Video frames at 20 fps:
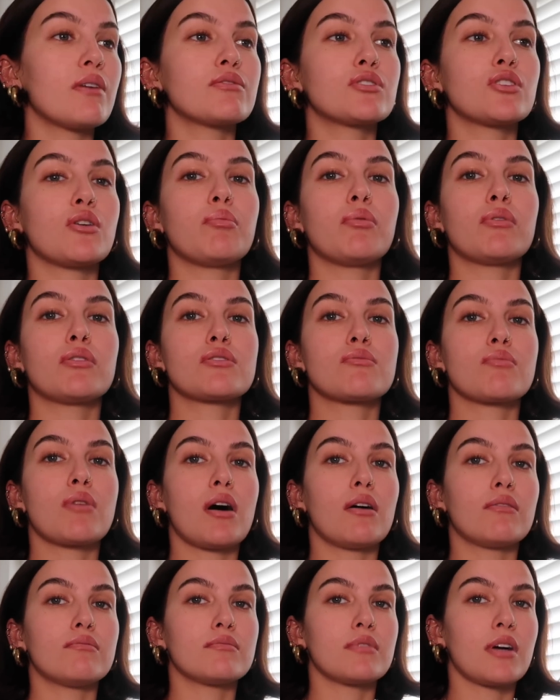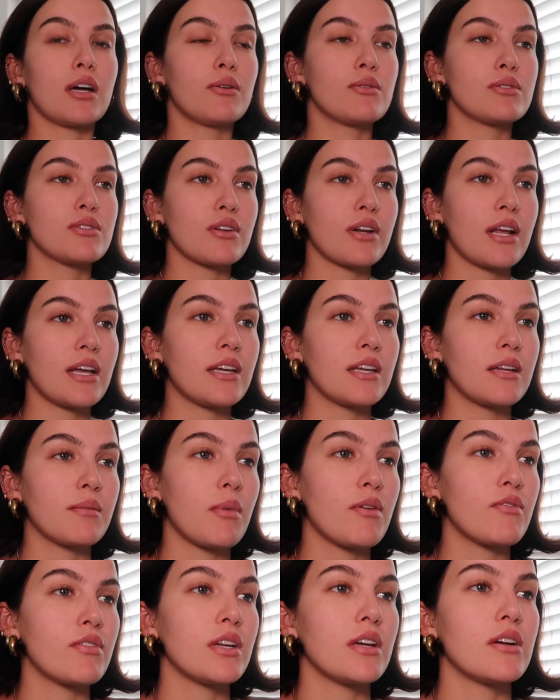have a top on as well. I always look naked in
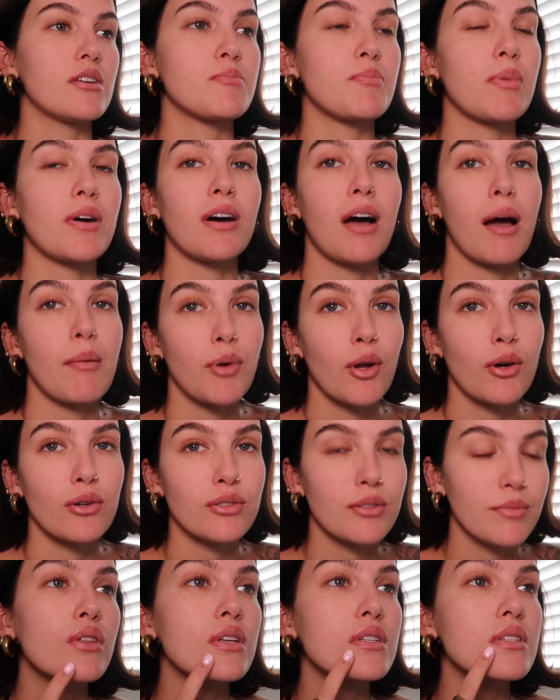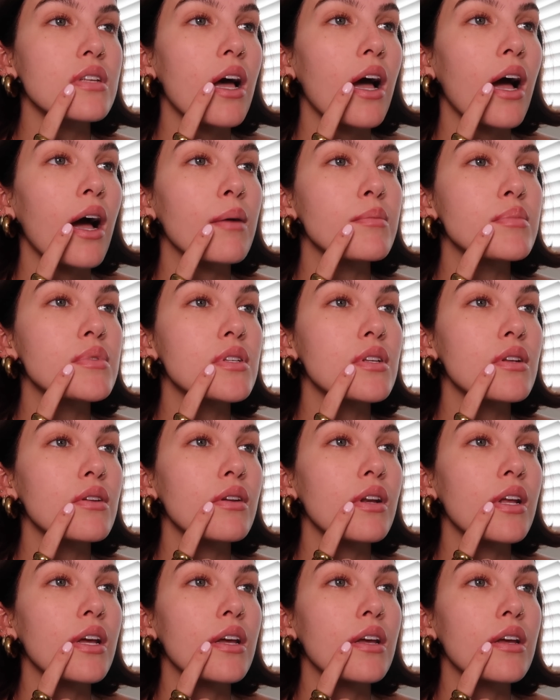my videos, but I'm not. This
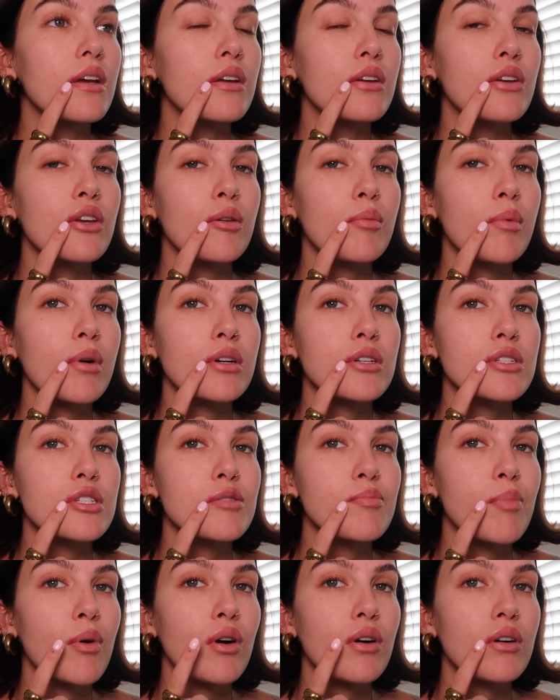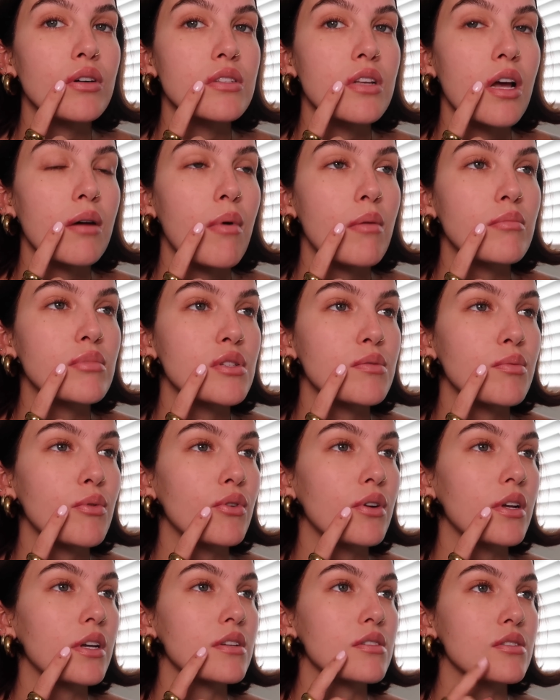absolutely humongous spot has come up this
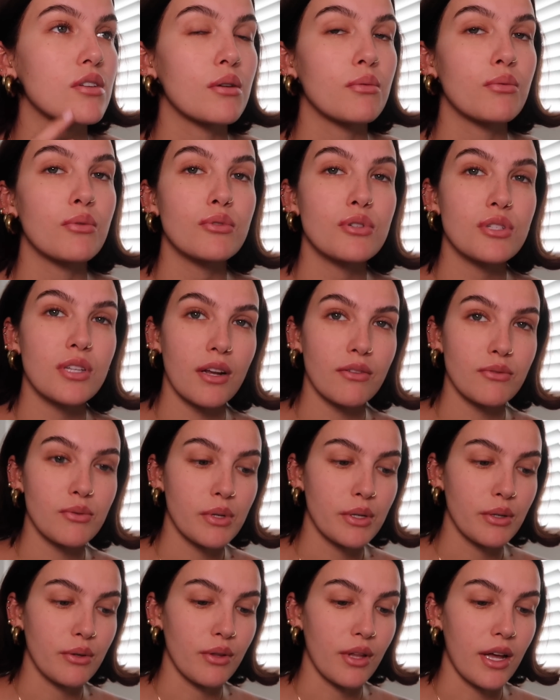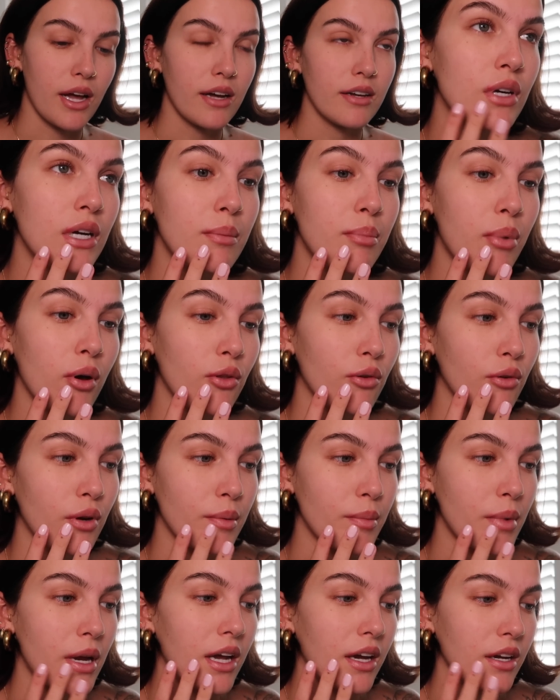morning, so we're all just gonna have to ignore that. It's really
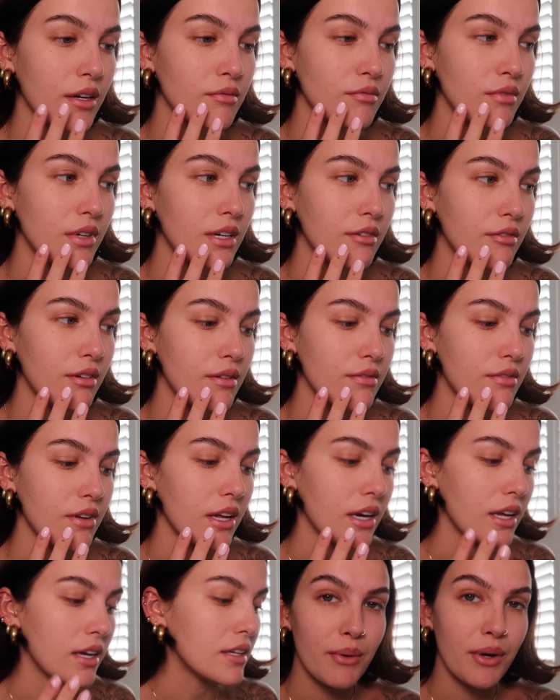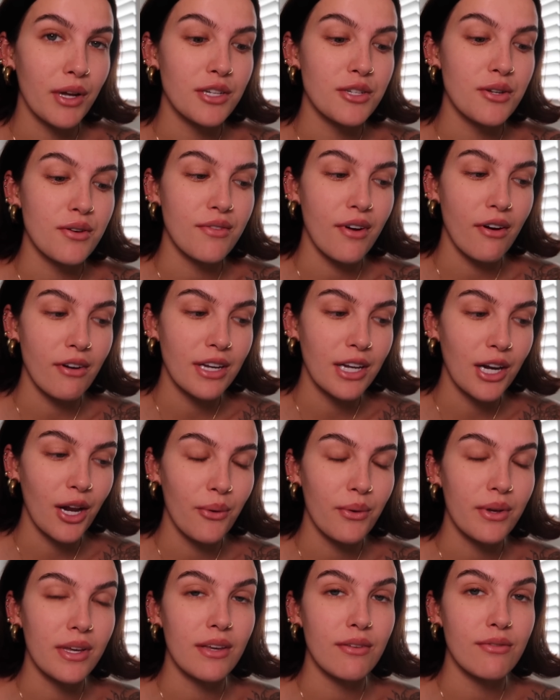bothering me, I can really feel it. We're gonna do a very
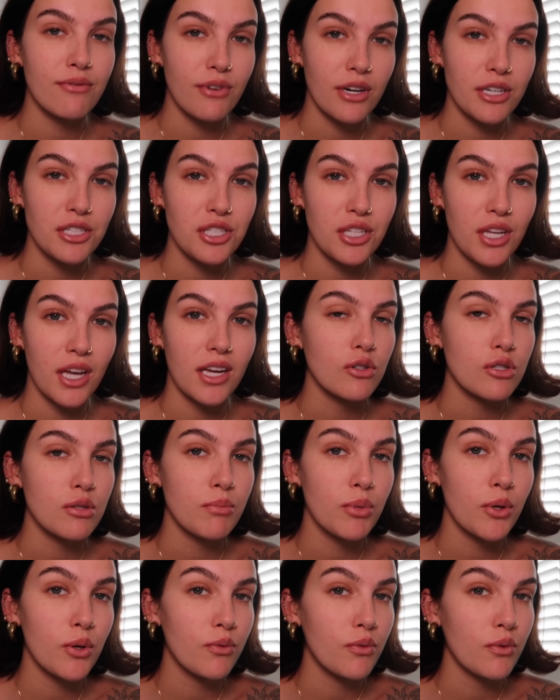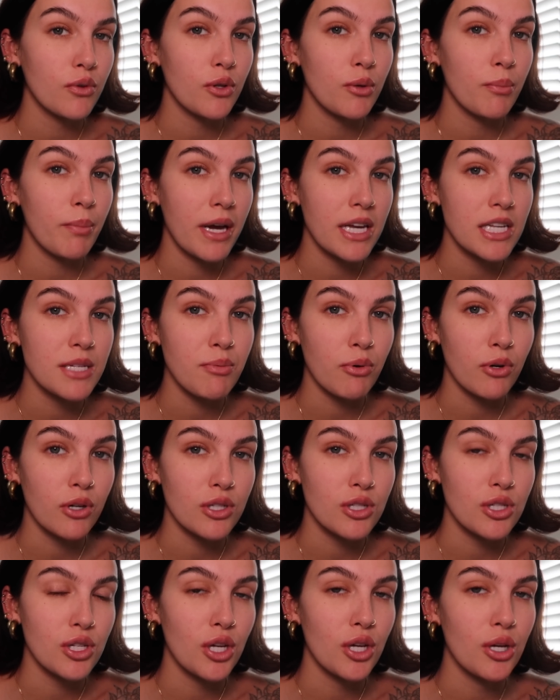glowy, fresh skin, got some beautiful new base
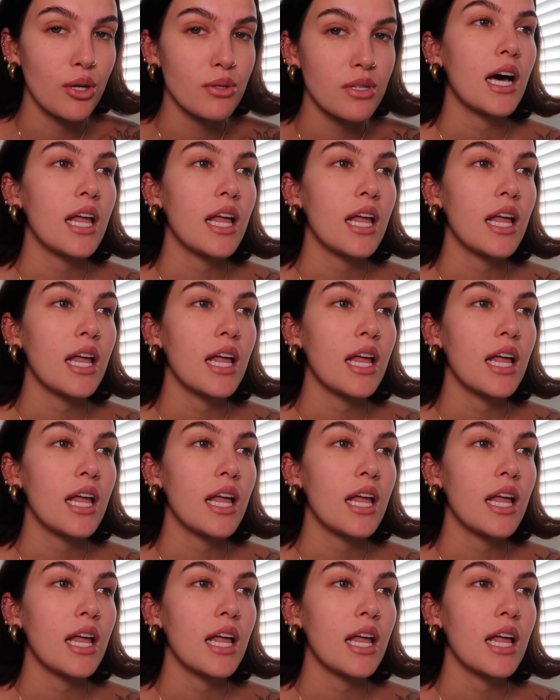products to use,